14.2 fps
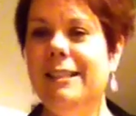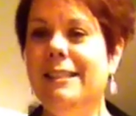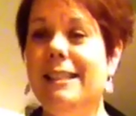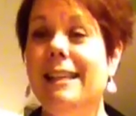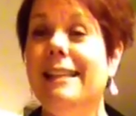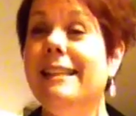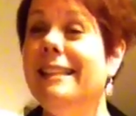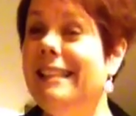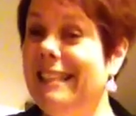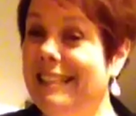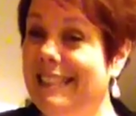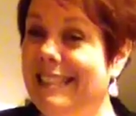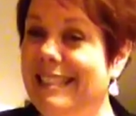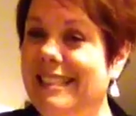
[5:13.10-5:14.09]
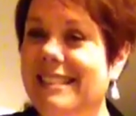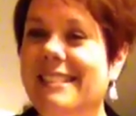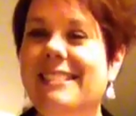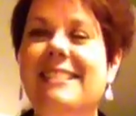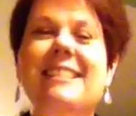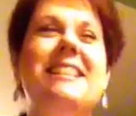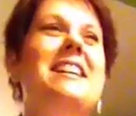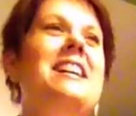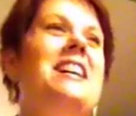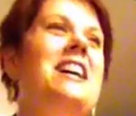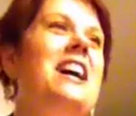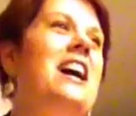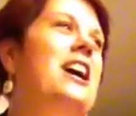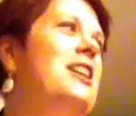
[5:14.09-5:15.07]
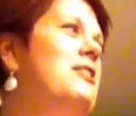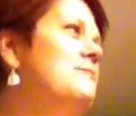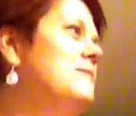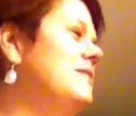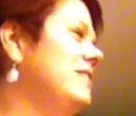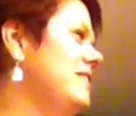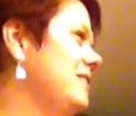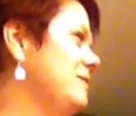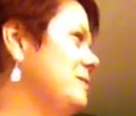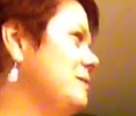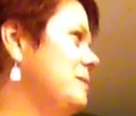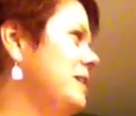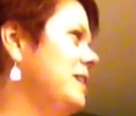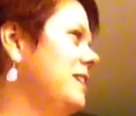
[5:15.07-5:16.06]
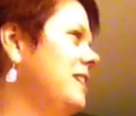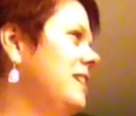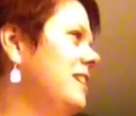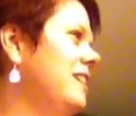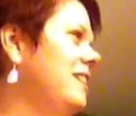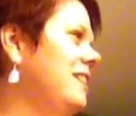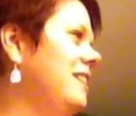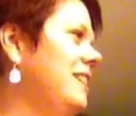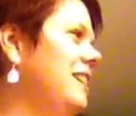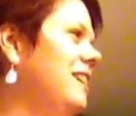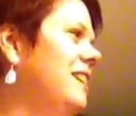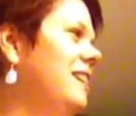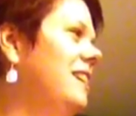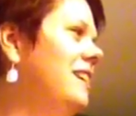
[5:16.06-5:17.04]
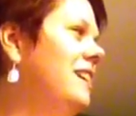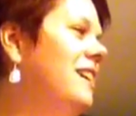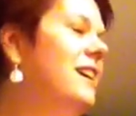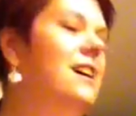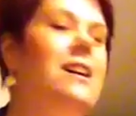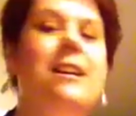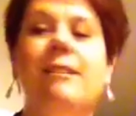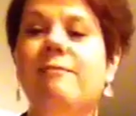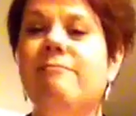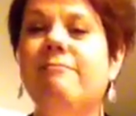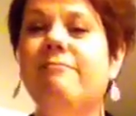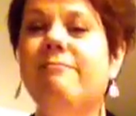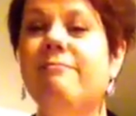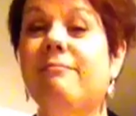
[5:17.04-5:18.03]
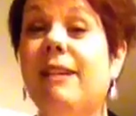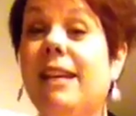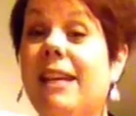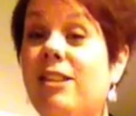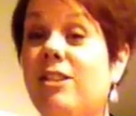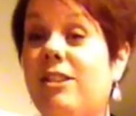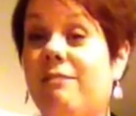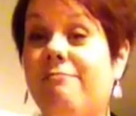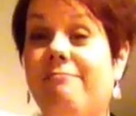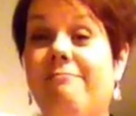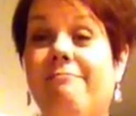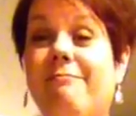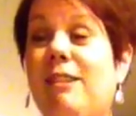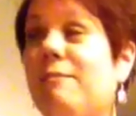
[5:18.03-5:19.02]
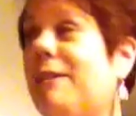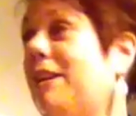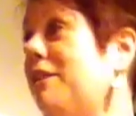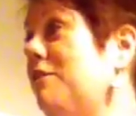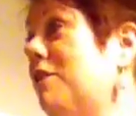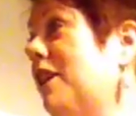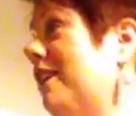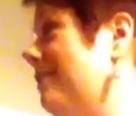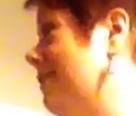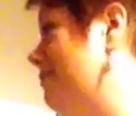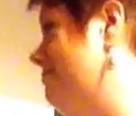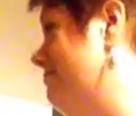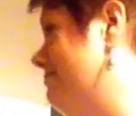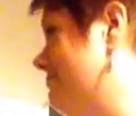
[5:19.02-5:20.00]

Not in the least. This would be the my kitchen in my new condo.